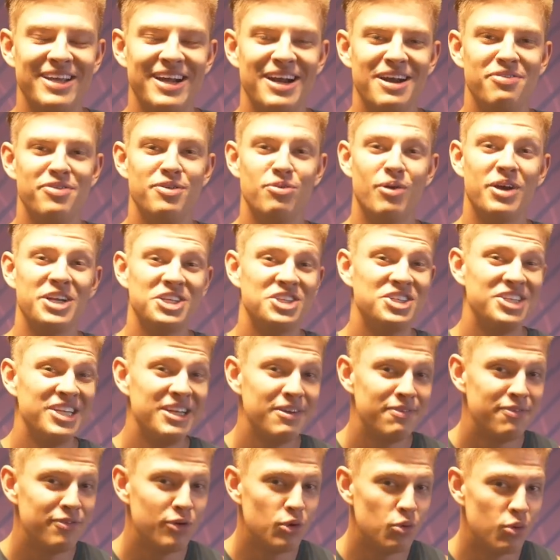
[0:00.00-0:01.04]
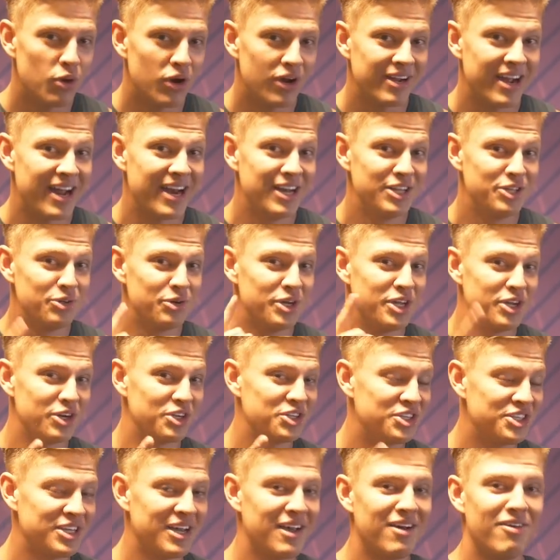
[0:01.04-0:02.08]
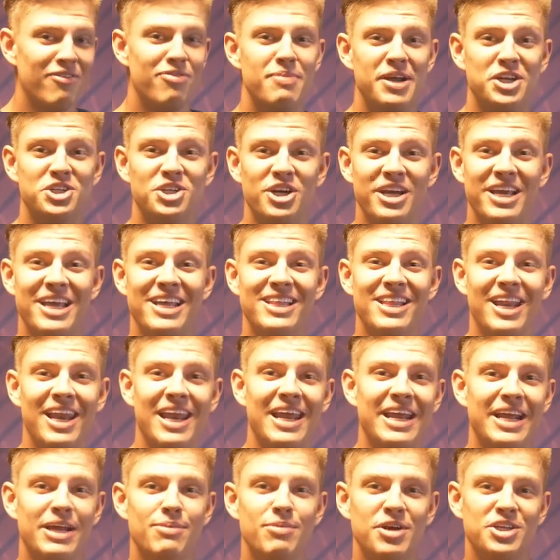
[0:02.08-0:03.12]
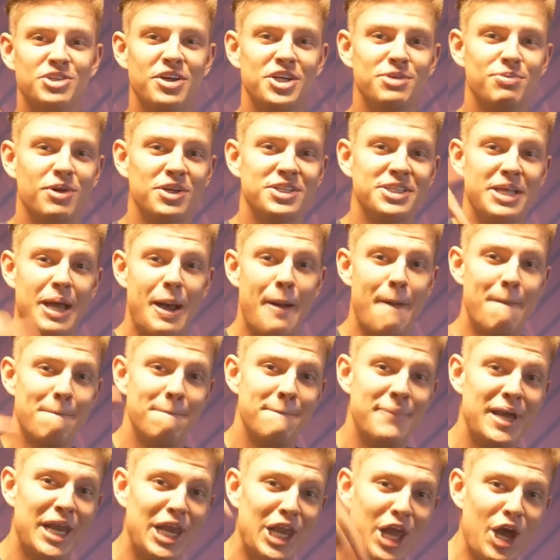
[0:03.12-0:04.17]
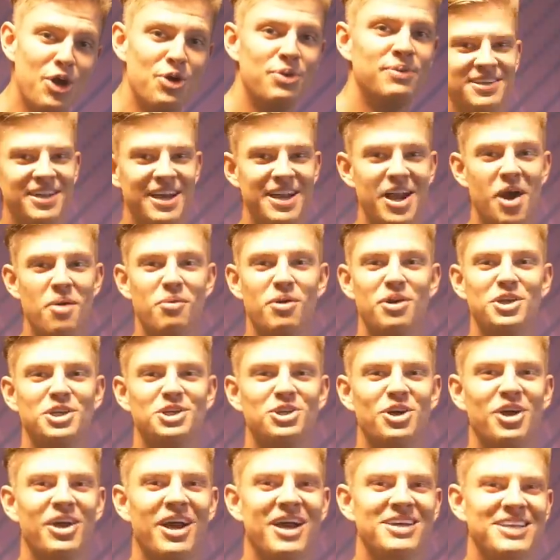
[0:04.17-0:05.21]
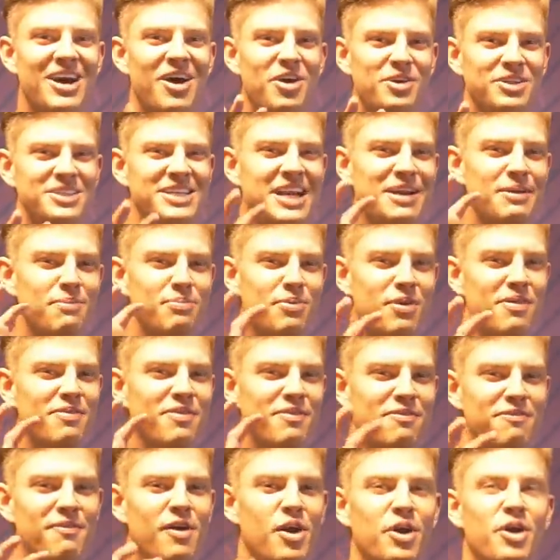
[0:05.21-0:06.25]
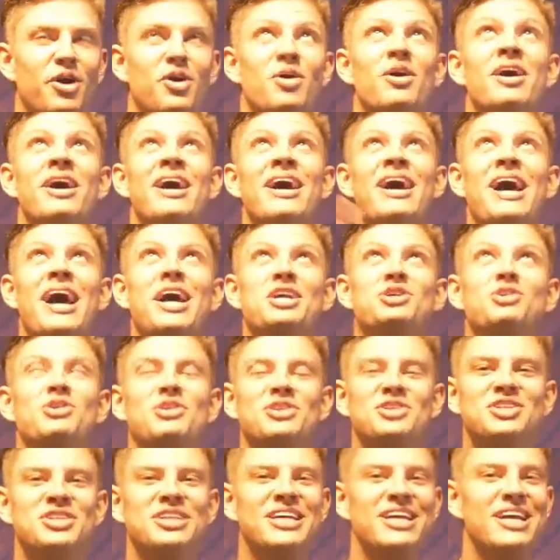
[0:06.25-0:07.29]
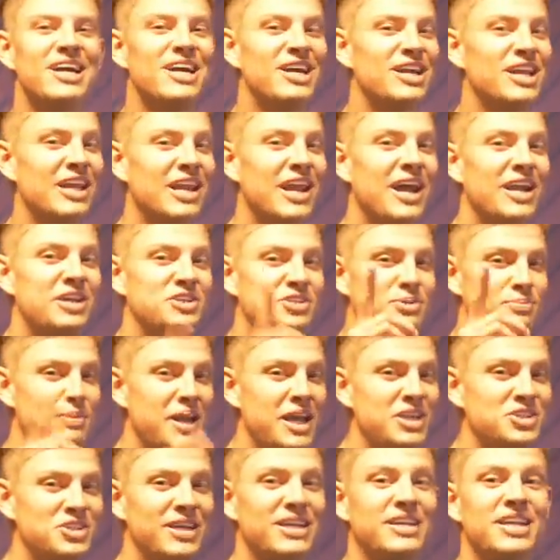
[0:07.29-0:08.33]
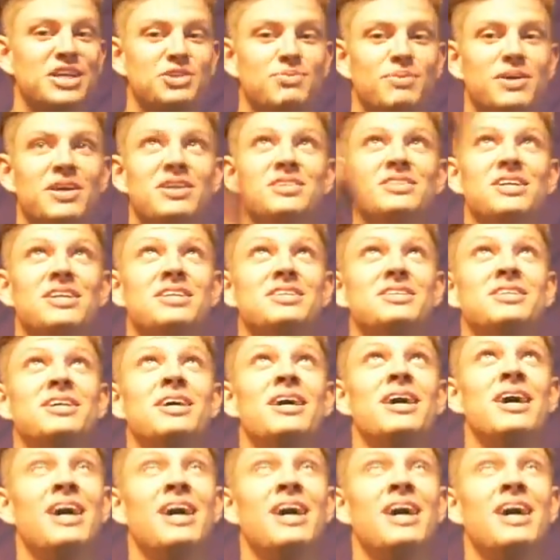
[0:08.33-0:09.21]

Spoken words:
there. If you wanna see the full workout and do it yourself, make sure to hit the link in my description box down below. And now I'm gonna show you guys how to take the perfect photo. As you can see here, the light is amazing, and that's because it is